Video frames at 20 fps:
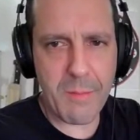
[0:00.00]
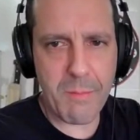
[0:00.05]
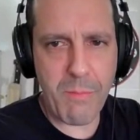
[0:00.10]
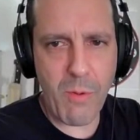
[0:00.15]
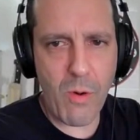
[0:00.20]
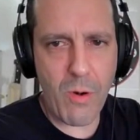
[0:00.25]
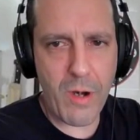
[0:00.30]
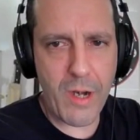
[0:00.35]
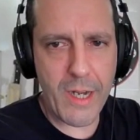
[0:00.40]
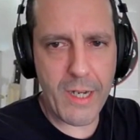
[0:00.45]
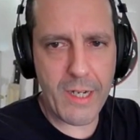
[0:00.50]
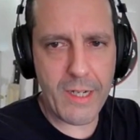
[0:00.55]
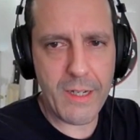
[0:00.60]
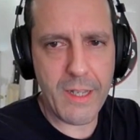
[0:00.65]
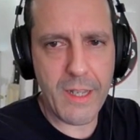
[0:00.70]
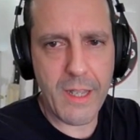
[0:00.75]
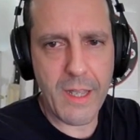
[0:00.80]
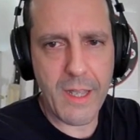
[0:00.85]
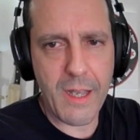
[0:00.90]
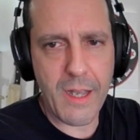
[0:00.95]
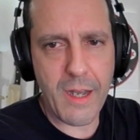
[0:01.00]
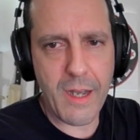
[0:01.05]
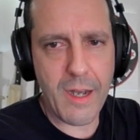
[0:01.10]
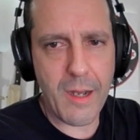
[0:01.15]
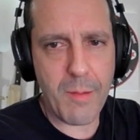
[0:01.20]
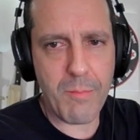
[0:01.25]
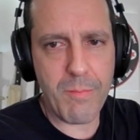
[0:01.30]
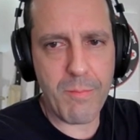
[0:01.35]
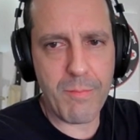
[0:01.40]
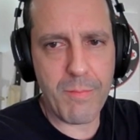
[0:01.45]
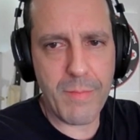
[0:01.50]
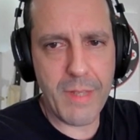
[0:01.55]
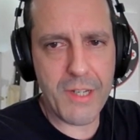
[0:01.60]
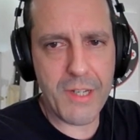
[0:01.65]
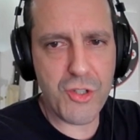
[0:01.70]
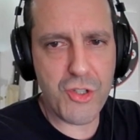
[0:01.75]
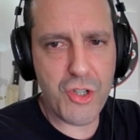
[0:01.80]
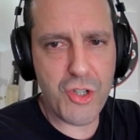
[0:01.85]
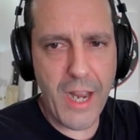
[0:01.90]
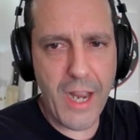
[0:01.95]
and boring um,
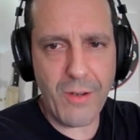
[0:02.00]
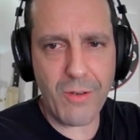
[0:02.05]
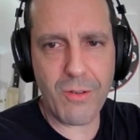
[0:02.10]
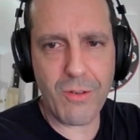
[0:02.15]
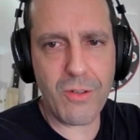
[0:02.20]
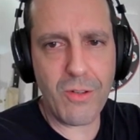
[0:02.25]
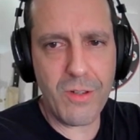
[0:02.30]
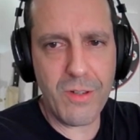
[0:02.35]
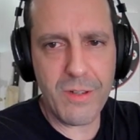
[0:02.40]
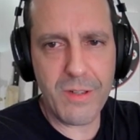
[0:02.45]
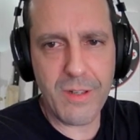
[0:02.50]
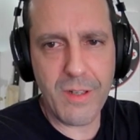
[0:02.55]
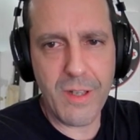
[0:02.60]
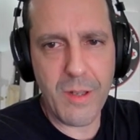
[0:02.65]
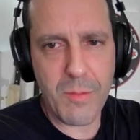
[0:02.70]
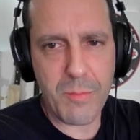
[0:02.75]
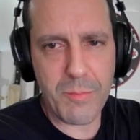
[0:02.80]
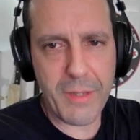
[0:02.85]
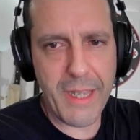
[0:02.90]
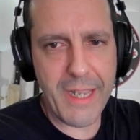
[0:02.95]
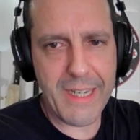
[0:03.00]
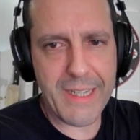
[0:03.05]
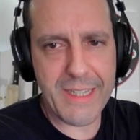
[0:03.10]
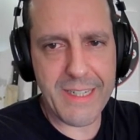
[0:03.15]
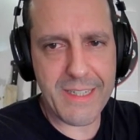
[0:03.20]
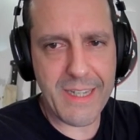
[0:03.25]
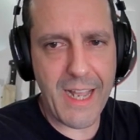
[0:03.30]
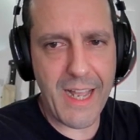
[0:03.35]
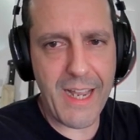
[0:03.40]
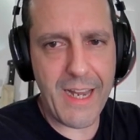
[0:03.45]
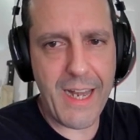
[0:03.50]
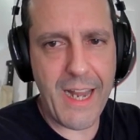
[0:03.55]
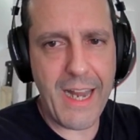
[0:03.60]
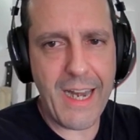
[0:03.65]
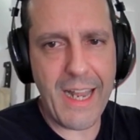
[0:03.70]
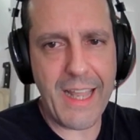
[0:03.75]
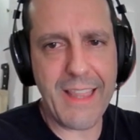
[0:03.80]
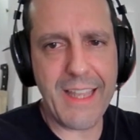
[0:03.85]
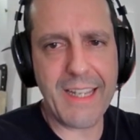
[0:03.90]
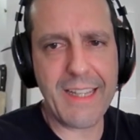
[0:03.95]
in general blade design.
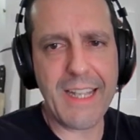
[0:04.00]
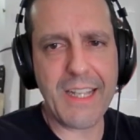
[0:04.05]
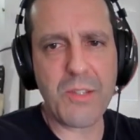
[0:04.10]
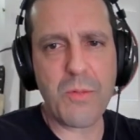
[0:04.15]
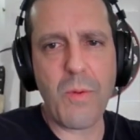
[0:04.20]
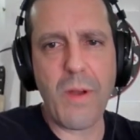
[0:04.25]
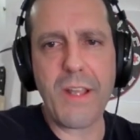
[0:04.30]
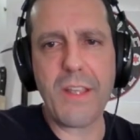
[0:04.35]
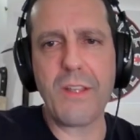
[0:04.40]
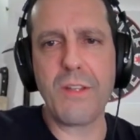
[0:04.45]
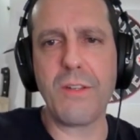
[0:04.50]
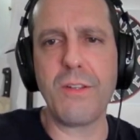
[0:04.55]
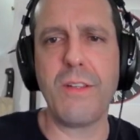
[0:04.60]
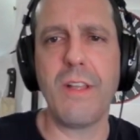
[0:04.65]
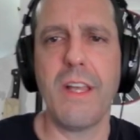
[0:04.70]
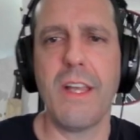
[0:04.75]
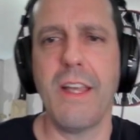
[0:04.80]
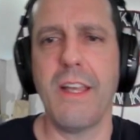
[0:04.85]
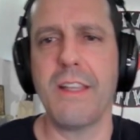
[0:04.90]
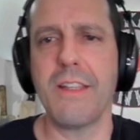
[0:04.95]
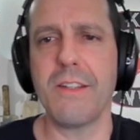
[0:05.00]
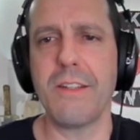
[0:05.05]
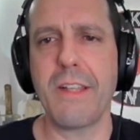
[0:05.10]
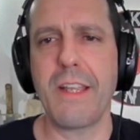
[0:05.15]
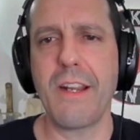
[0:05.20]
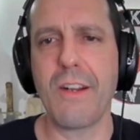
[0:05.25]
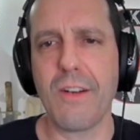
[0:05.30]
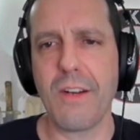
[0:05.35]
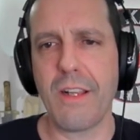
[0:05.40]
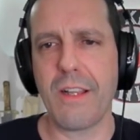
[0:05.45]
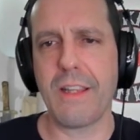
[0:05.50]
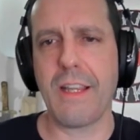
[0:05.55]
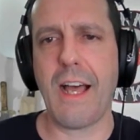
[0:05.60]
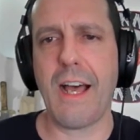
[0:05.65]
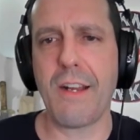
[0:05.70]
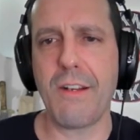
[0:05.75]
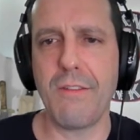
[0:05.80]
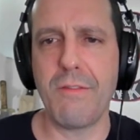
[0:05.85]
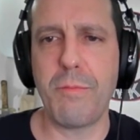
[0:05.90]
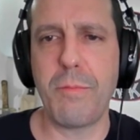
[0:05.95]
And I think that's why you'll you'll hear a
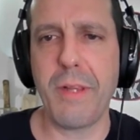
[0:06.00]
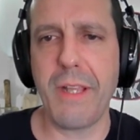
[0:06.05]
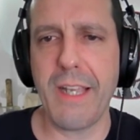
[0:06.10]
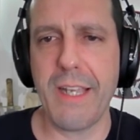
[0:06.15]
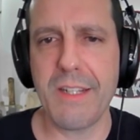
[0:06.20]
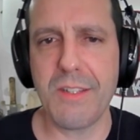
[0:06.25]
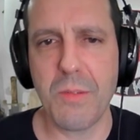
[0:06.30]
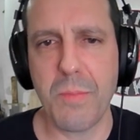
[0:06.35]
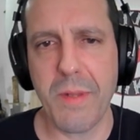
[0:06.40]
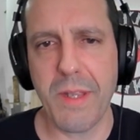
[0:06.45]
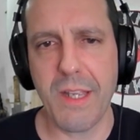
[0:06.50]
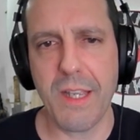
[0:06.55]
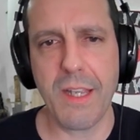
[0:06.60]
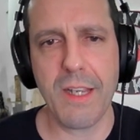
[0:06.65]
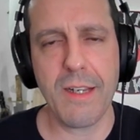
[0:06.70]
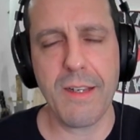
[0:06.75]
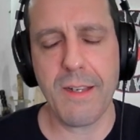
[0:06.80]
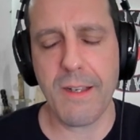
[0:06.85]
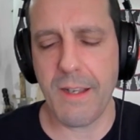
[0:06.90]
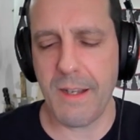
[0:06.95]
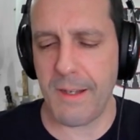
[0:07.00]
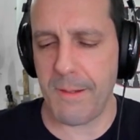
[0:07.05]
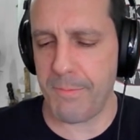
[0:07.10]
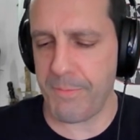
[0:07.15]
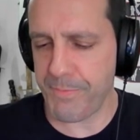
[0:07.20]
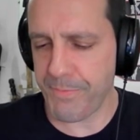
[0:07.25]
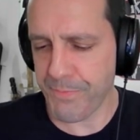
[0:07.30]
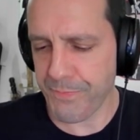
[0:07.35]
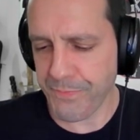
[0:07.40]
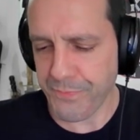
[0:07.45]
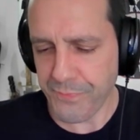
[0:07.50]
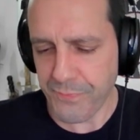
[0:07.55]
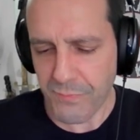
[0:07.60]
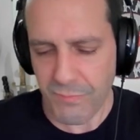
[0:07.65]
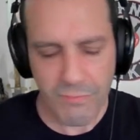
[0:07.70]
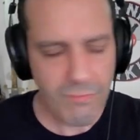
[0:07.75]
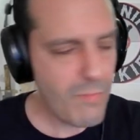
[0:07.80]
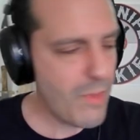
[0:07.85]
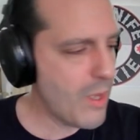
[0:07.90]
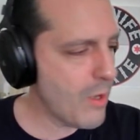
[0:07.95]
lot of blades being um,
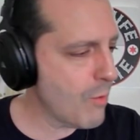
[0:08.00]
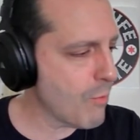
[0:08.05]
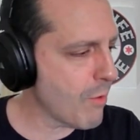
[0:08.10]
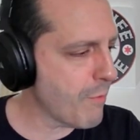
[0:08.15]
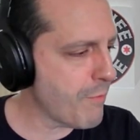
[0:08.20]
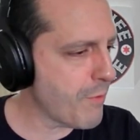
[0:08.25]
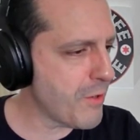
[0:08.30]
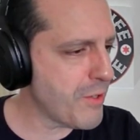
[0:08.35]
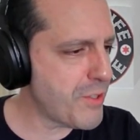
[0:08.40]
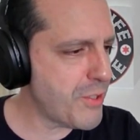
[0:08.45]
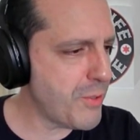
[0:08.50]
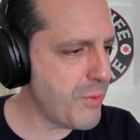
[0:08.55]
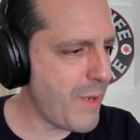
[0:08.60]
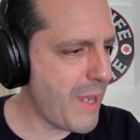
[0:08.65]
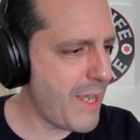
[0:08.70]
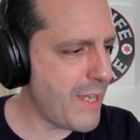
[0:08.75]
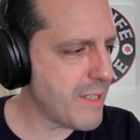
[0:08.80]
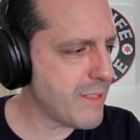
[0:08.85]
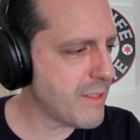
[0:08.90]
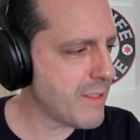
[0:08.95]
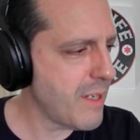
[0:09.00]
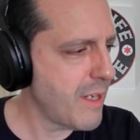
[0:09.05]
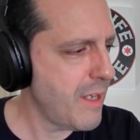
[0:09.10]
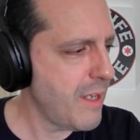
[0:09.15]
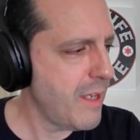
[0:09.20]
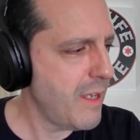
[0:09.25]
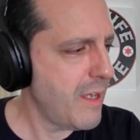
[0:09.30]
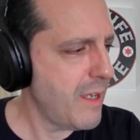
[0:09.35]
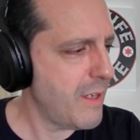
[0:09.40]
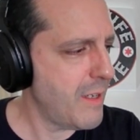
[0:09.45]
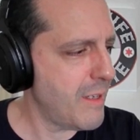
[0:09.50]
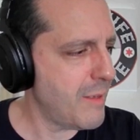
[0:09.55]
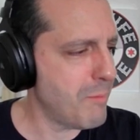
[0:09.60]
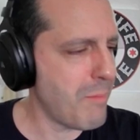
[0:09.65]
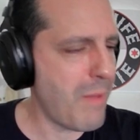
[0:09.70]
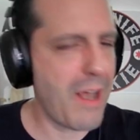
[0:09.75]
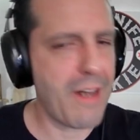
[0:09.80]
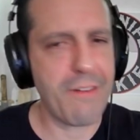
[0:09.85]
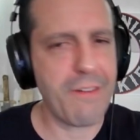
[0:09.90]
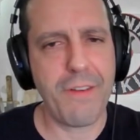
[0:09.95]
referred to as uh,
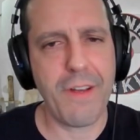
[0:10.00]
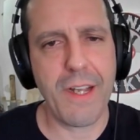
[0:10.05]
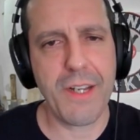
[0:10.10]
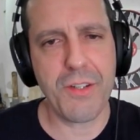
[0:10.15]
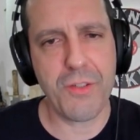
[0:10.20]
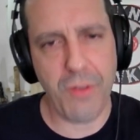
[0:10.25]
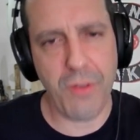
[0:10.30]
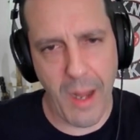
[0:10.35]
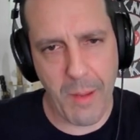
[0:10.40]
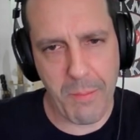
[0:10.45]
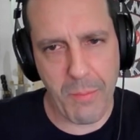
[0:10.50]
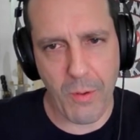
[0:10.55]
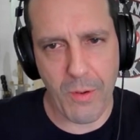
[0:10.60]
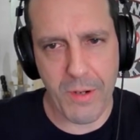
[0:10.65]
modified drop